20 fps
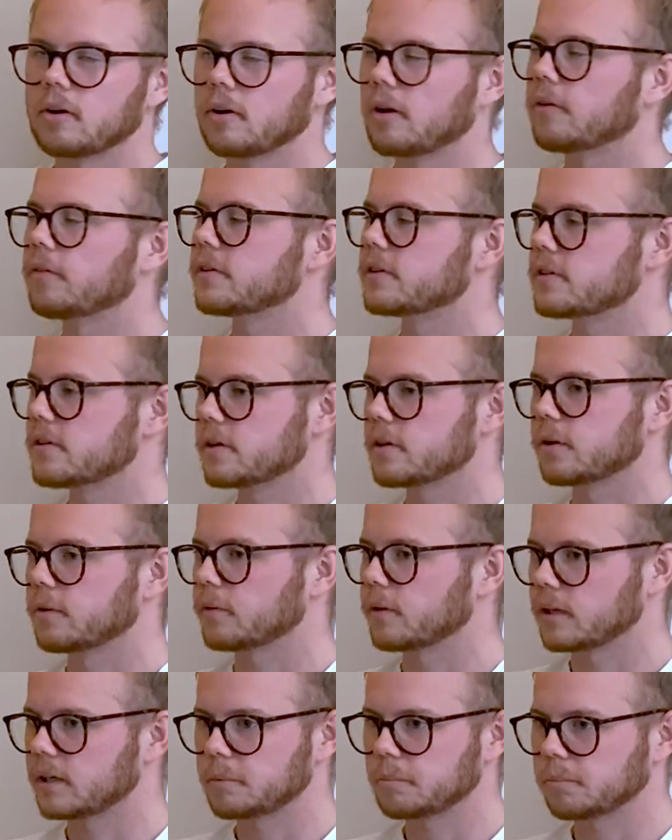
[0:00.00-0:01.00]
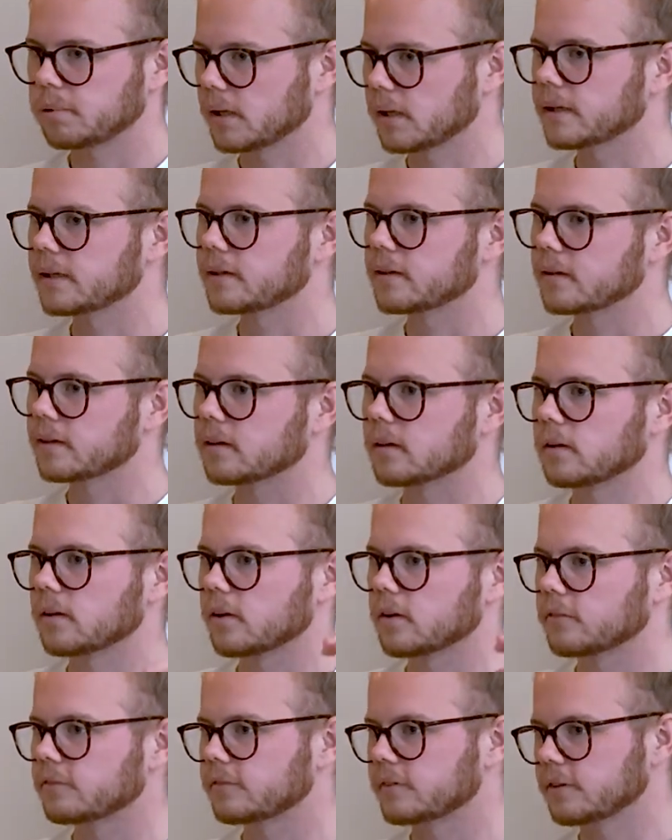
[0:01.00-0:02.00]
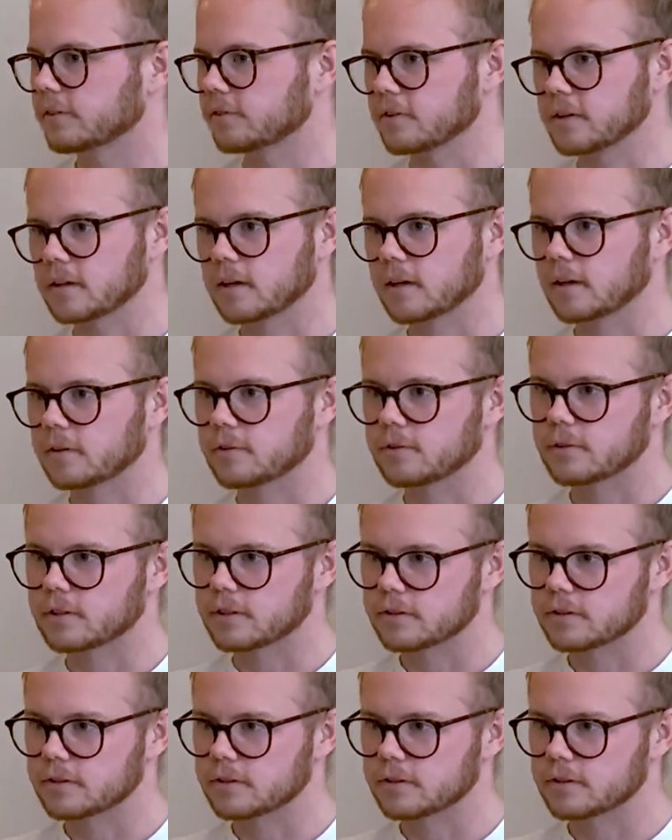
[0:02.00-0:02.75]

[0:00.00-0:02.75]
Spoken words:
obviously already played in a lot of different countries.